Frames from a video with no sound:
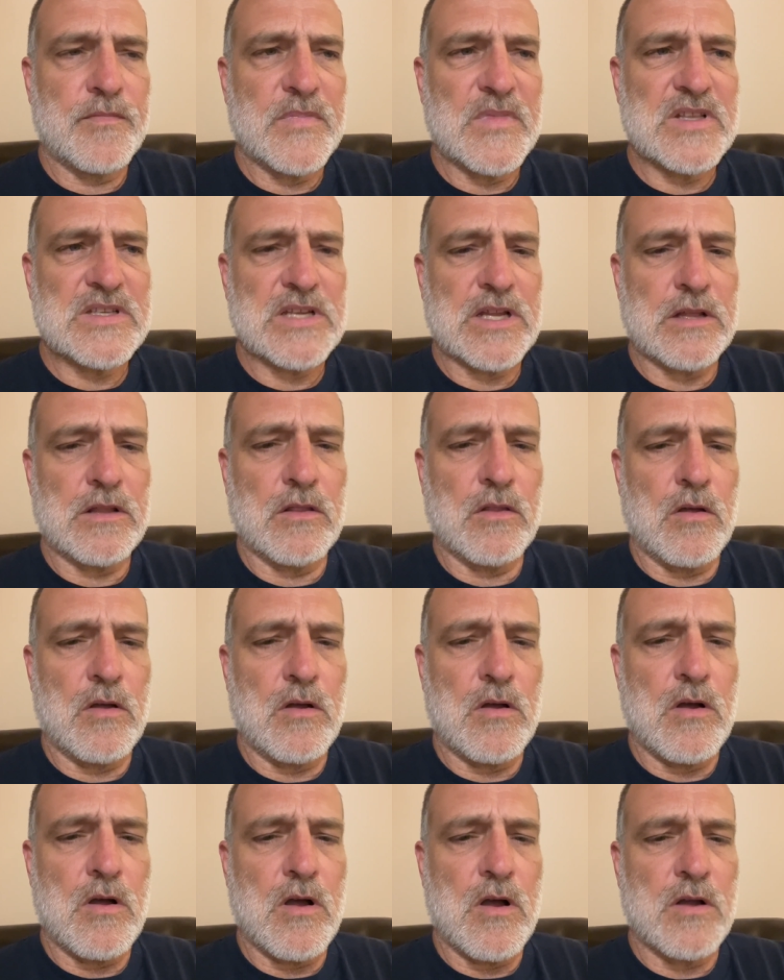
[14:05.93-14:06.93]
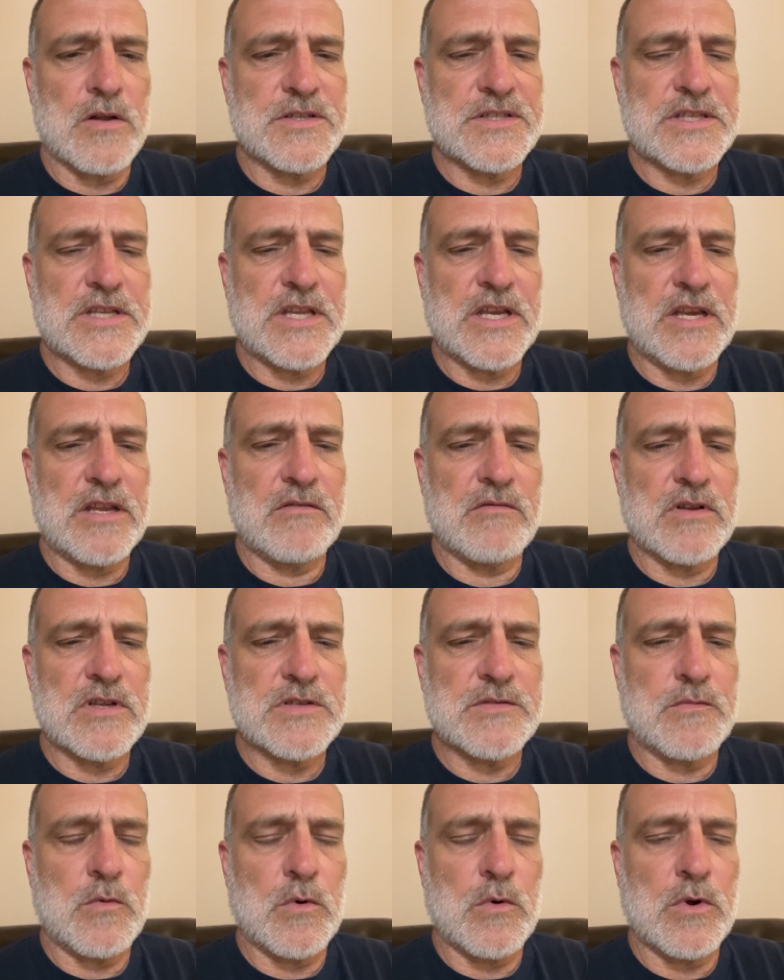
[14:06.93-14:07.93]
It's like a long, skinny
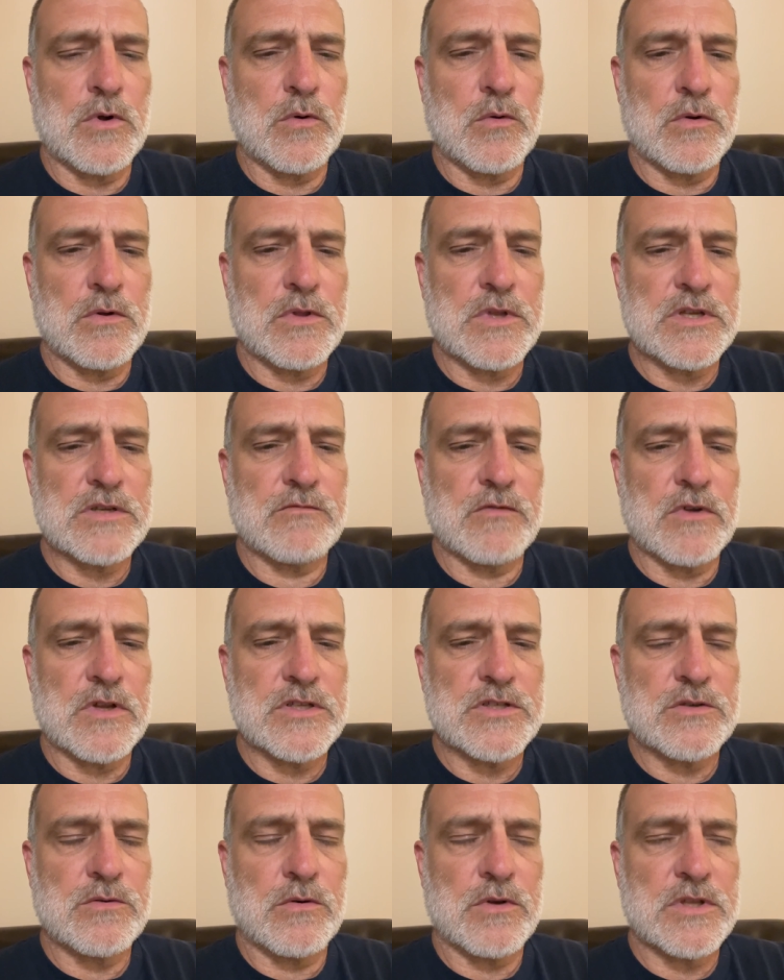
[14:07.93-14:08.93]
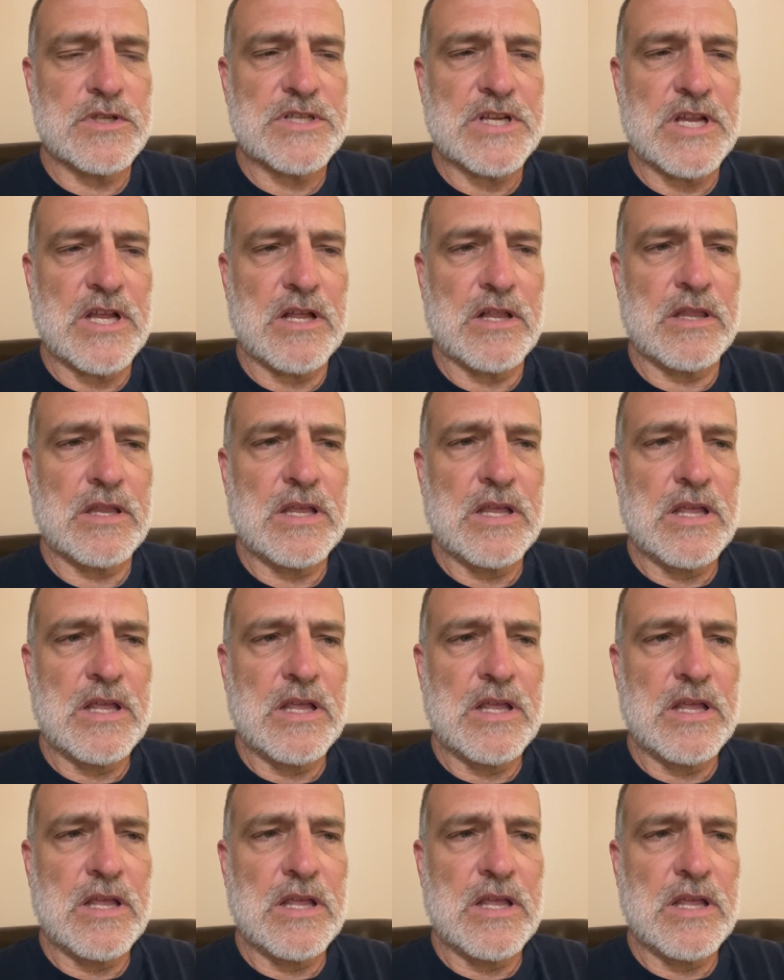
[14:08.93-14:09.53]
reservoir that runs north to south.